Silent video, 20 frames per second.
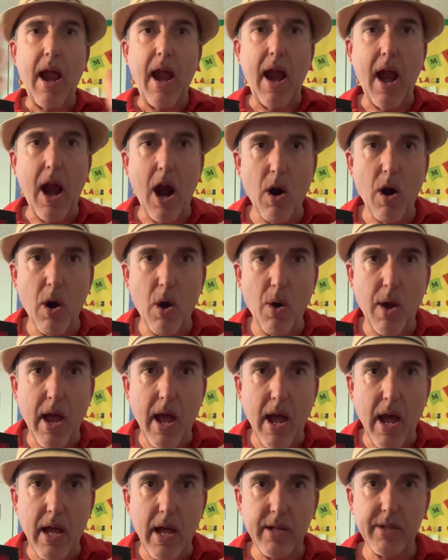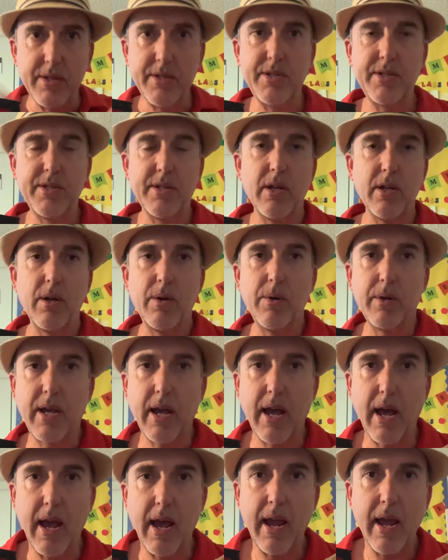arrowheads,
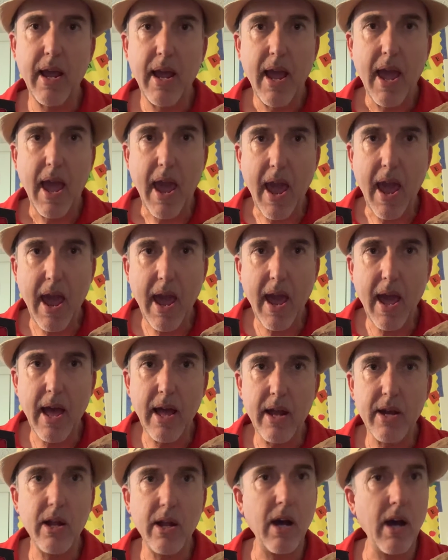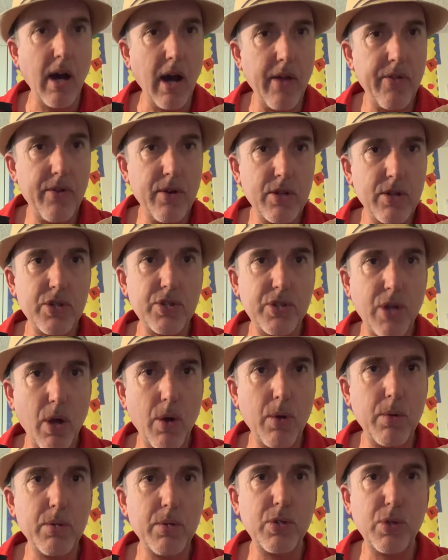okay, and other
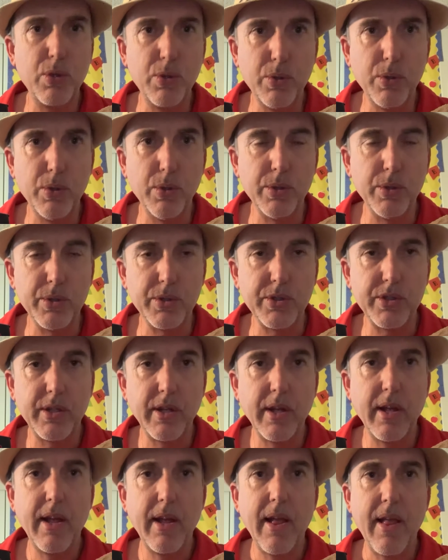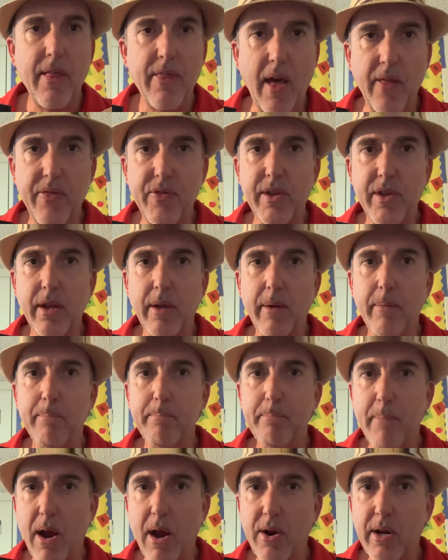stone tools that the
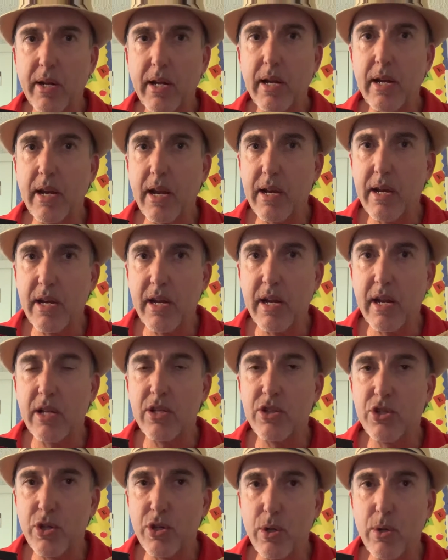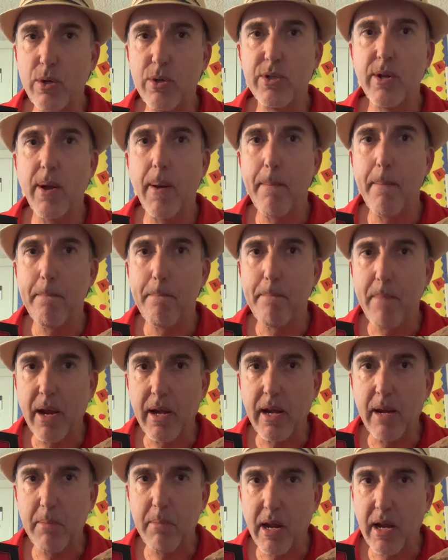American Indians used
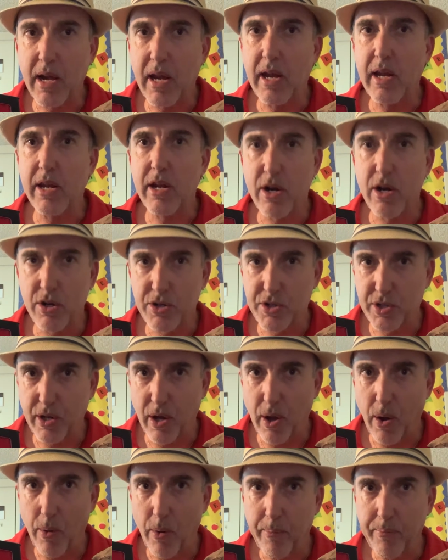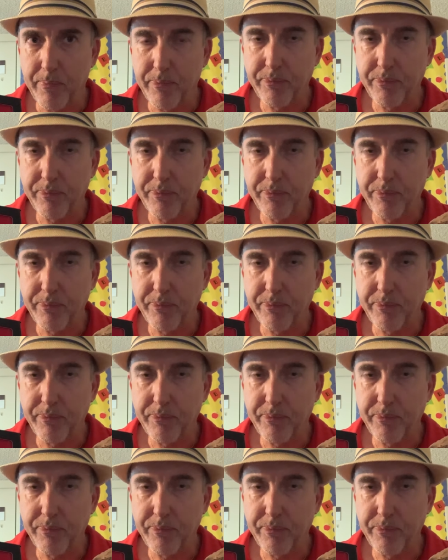many, many years ago.